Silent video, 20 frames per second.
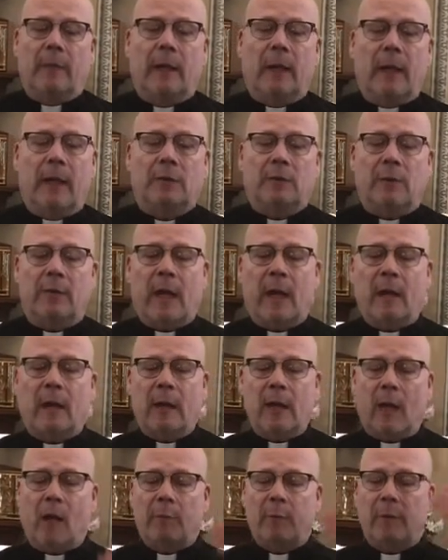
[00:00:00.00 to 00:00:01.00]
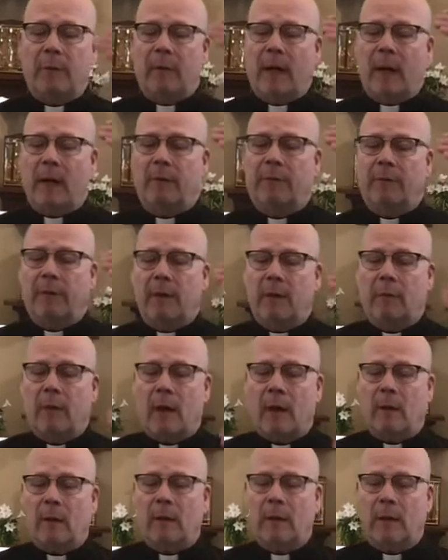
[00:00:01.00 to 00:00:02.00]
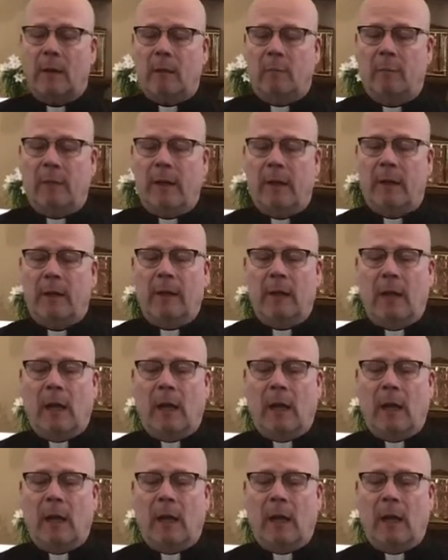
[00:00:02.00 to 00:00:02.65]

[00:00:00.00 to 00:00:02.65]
And so that'll help you kind of figure out a little bit